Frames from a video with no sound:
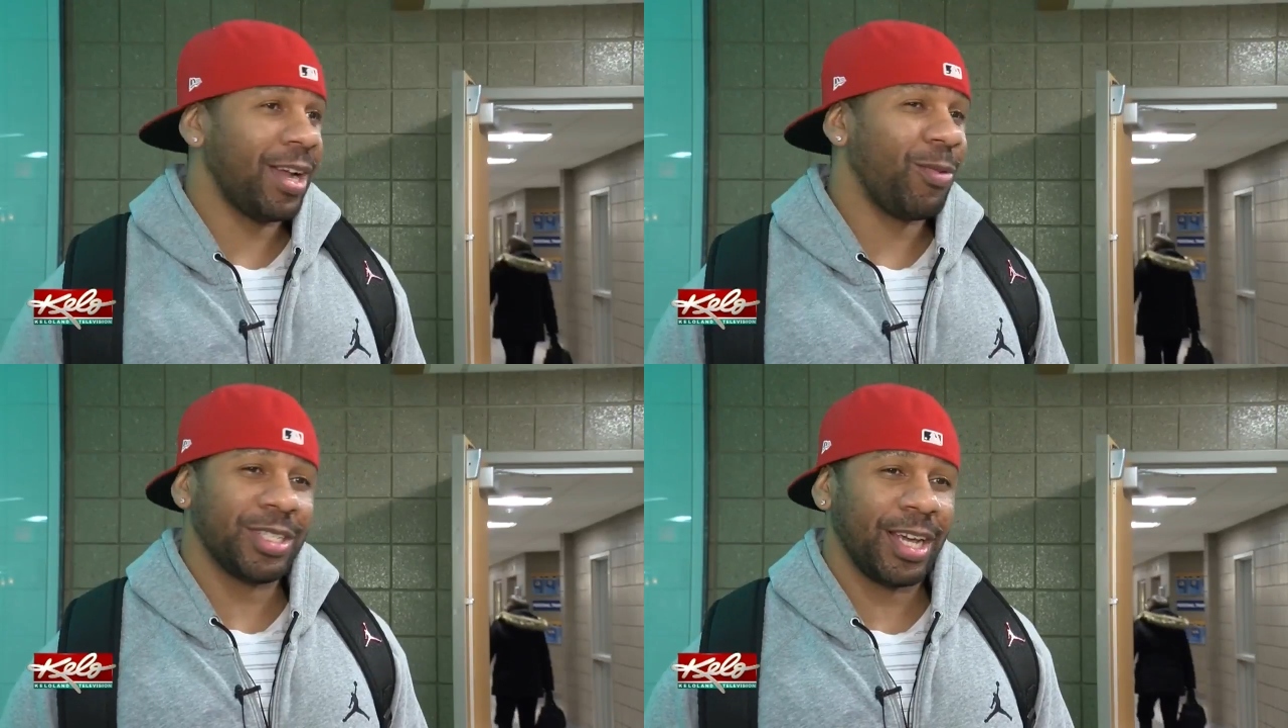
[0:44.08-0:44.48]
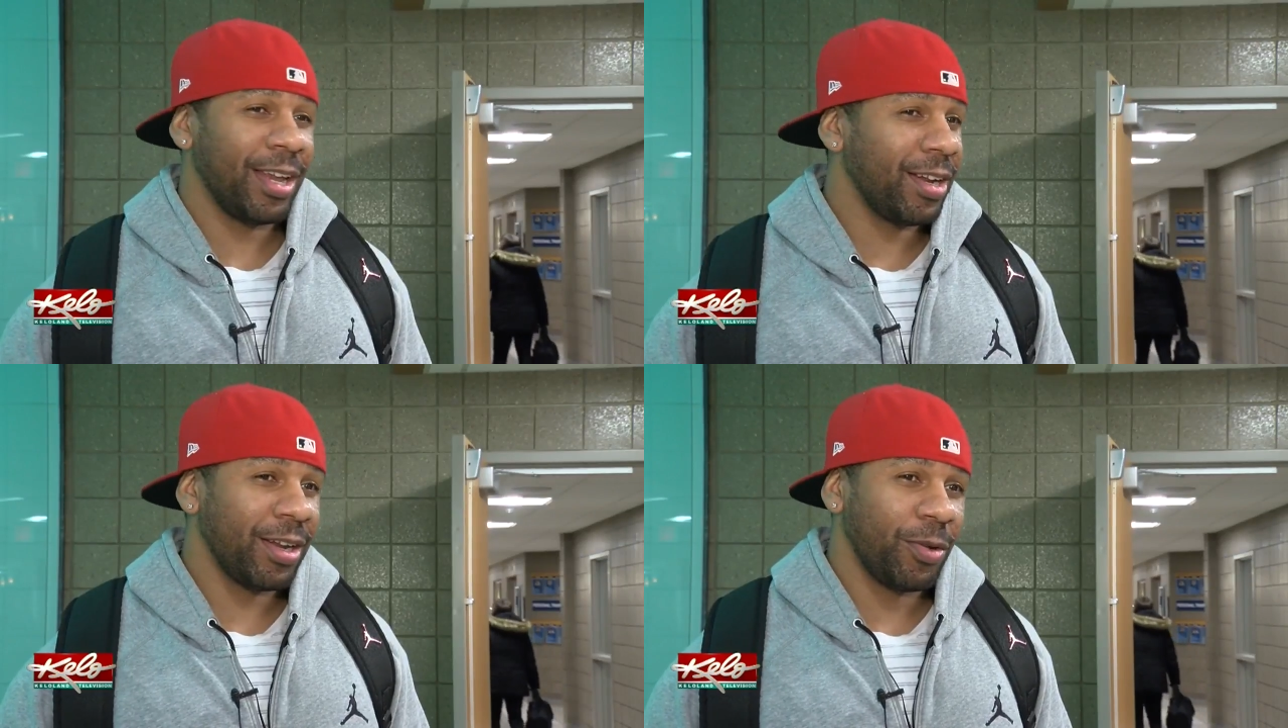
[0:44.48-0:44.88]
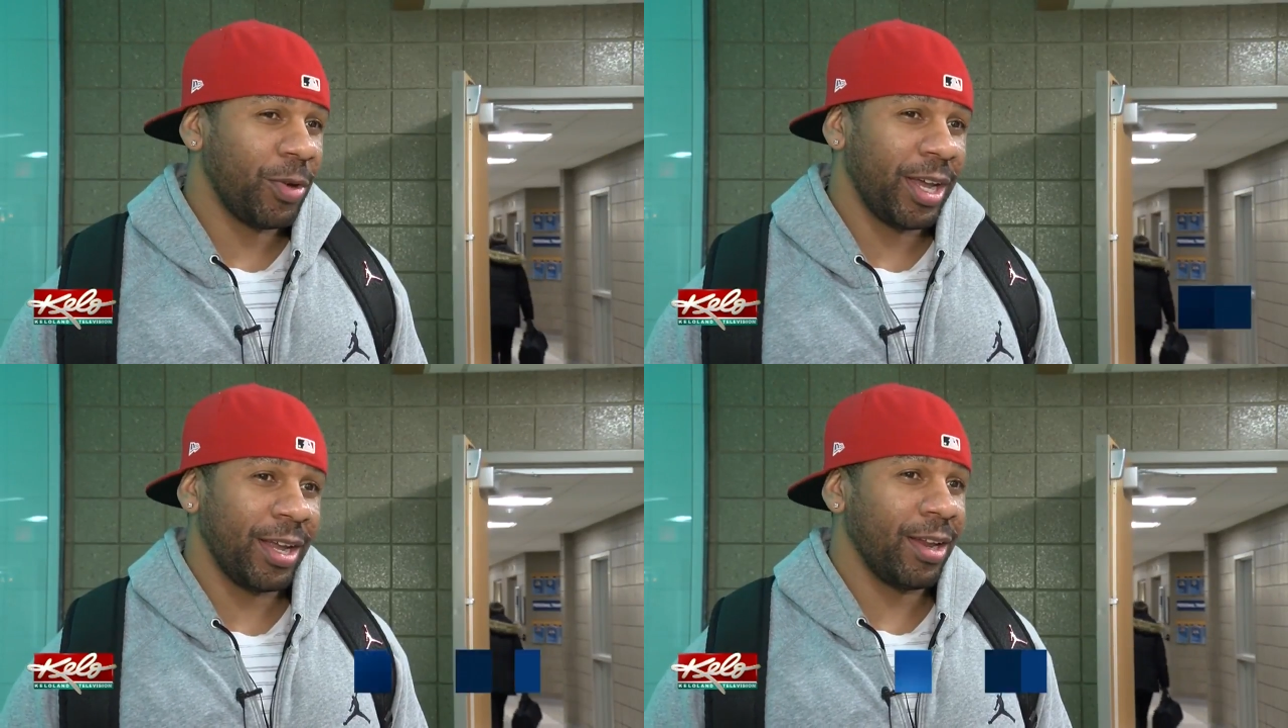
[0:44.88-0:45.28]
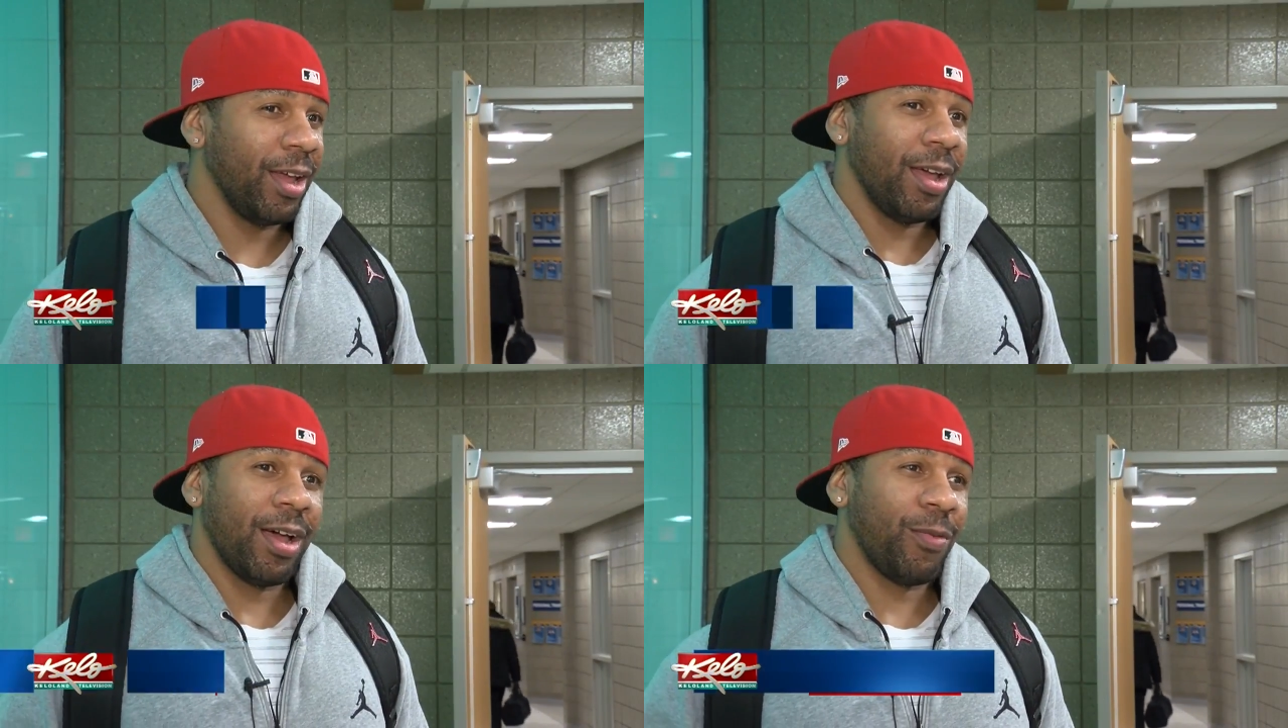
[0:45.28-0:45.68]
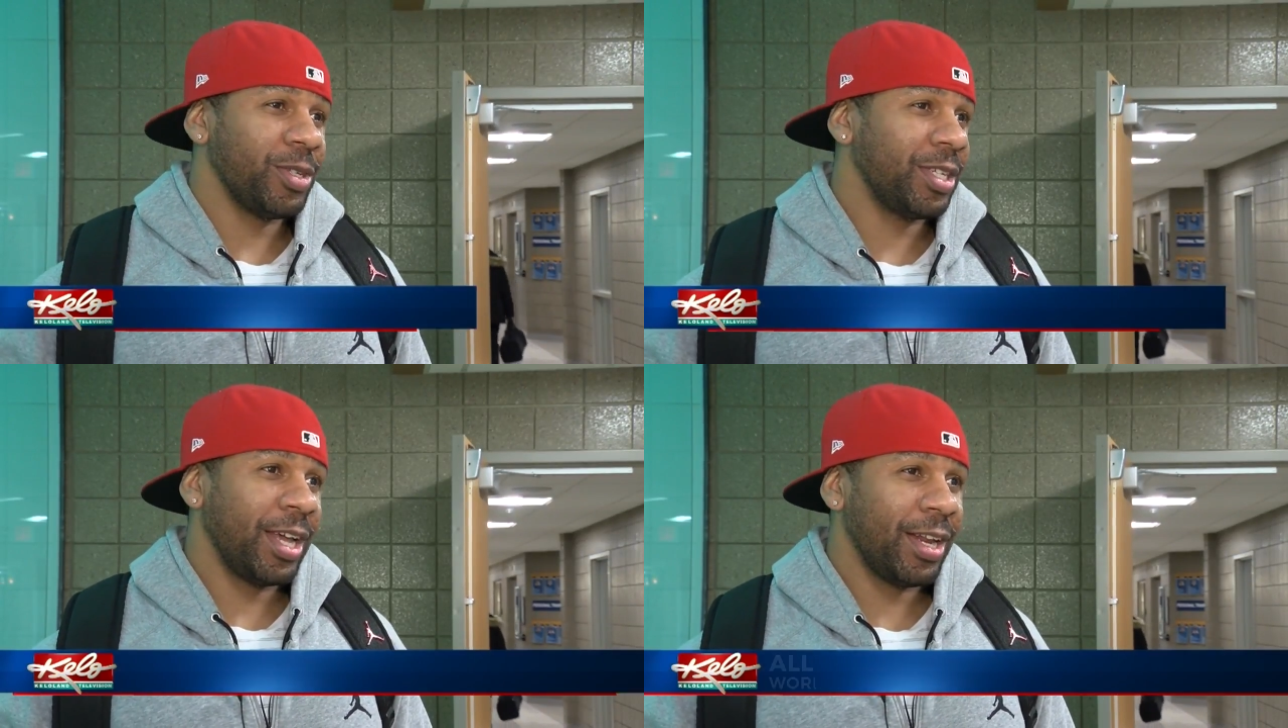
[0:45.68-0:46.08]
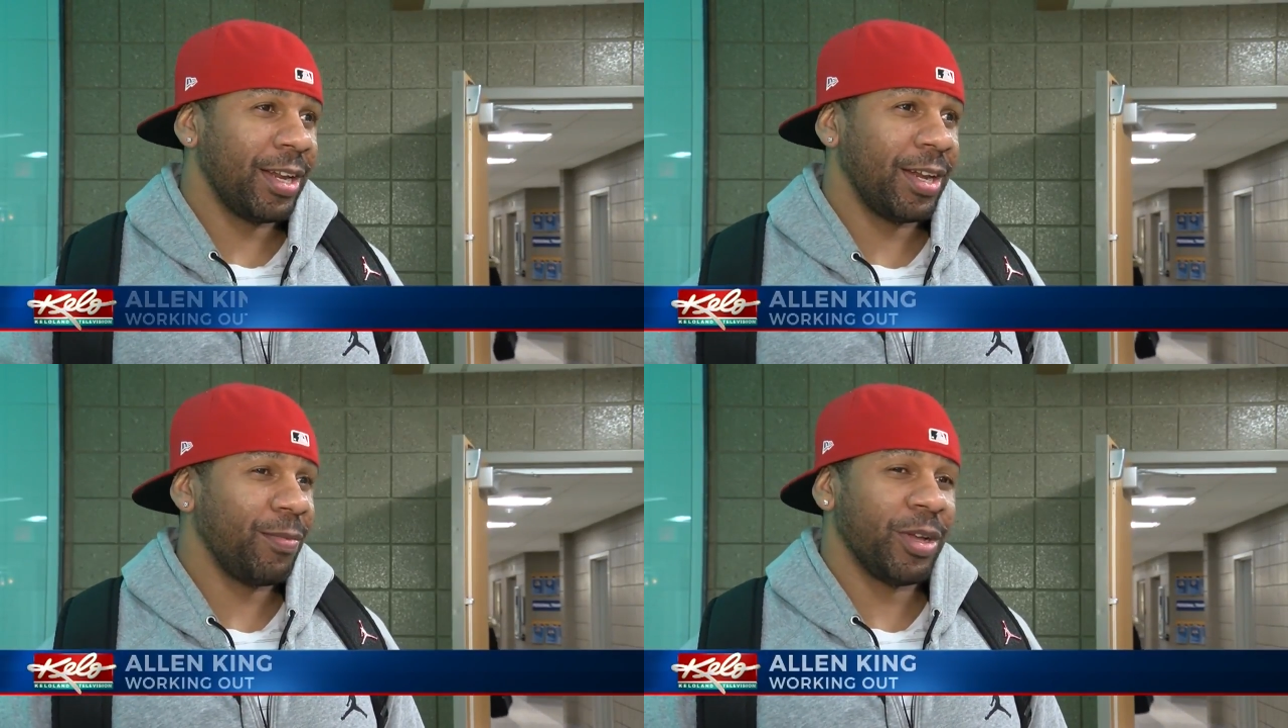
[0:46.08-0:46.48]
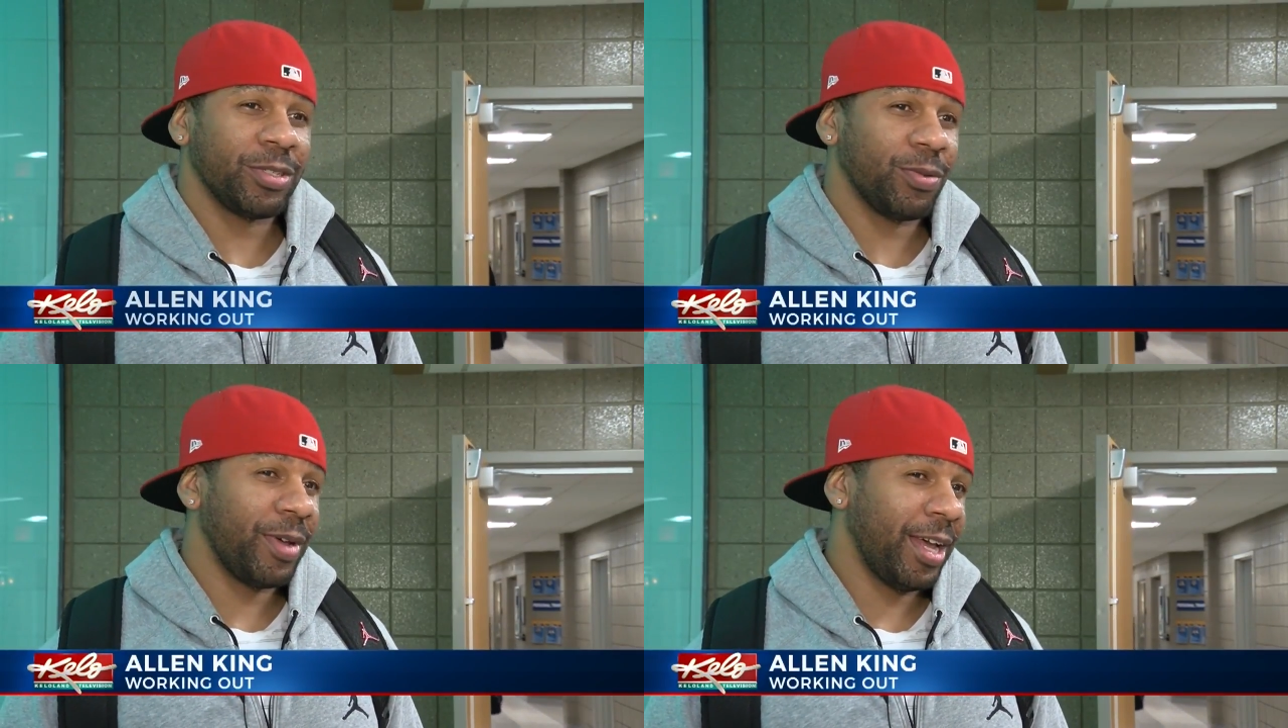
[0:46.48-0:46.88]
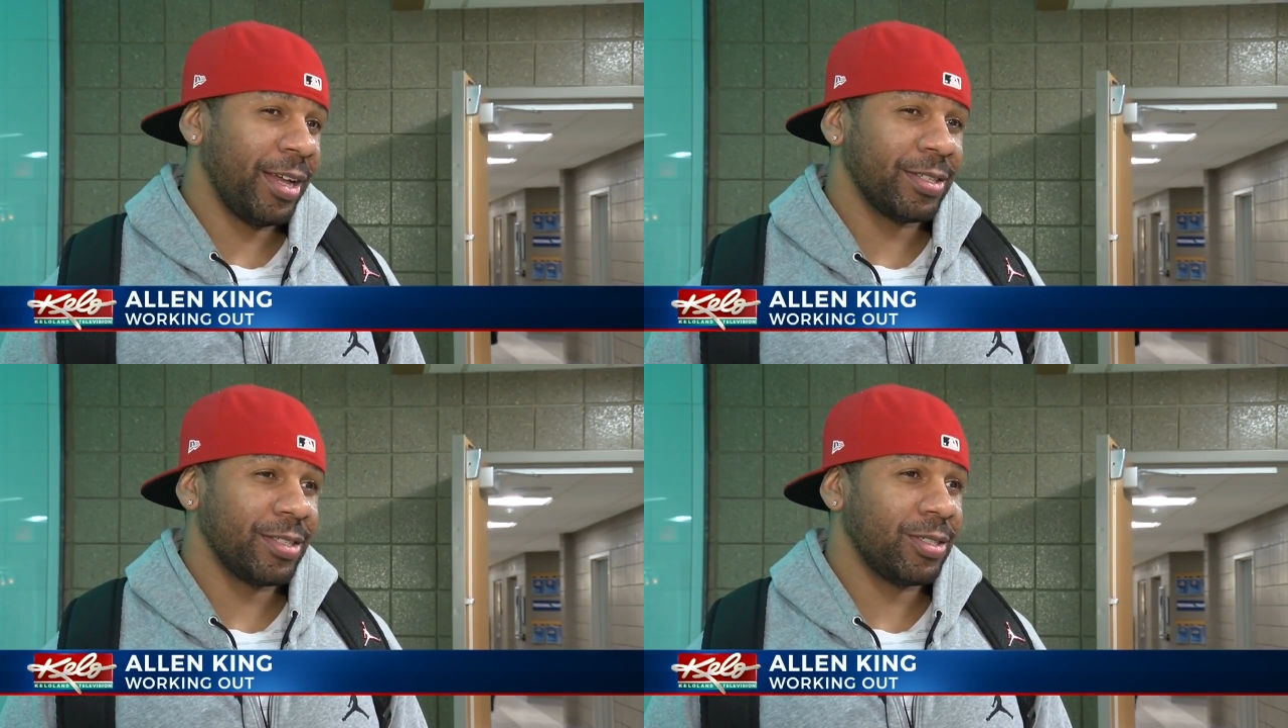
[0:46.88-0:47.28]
Yeah, I wasn't gaining any weight. I wasn't gaining any muscle mass.